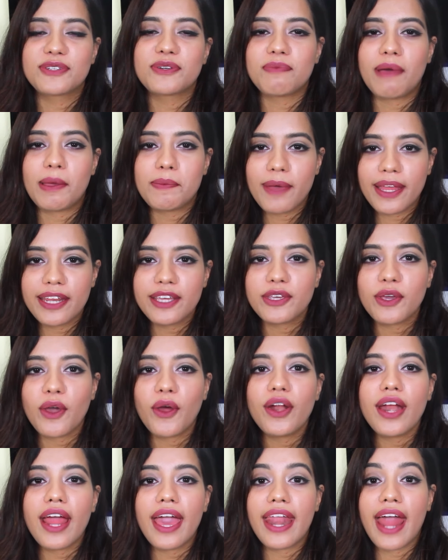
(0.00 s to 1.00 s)
to do my
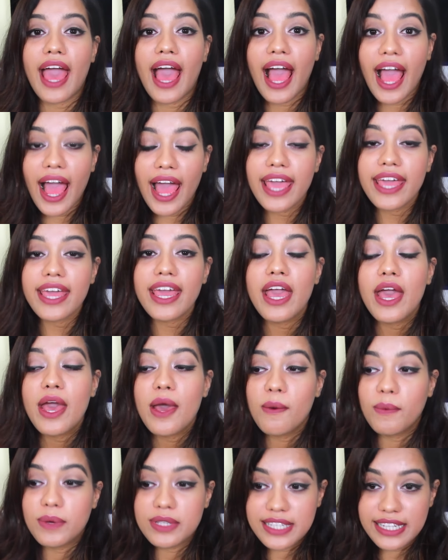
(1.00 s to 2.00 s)
pedicure, and I
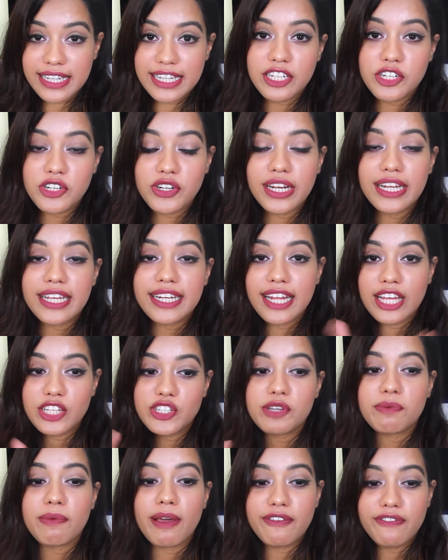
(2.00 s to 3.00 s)
was literally
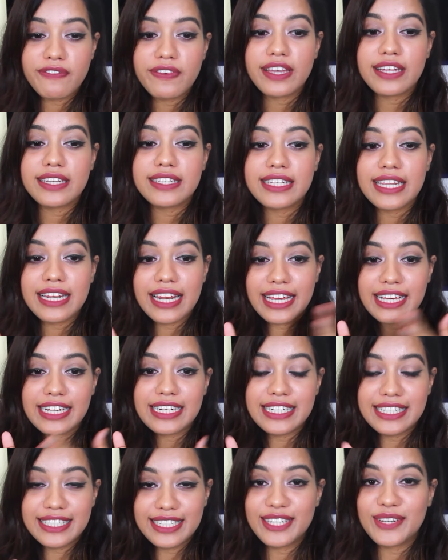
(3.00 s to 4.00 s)
touching my feet like
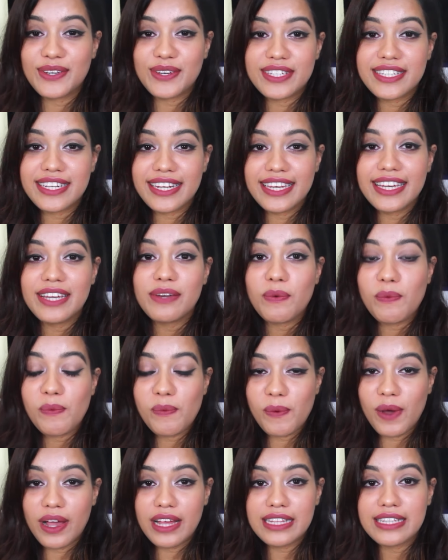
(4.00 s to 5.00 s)
continuously
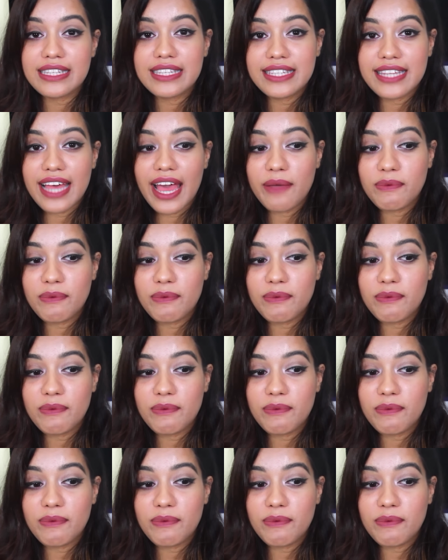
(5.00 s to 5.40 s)
once